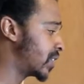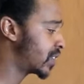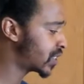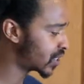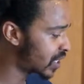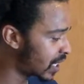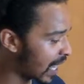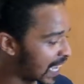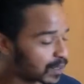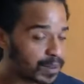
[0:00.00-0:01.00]
this is gonna
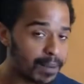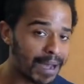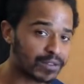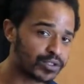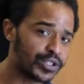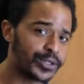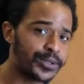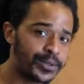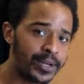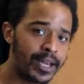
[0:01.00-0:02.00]
last me about
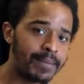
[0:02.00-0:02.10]
2,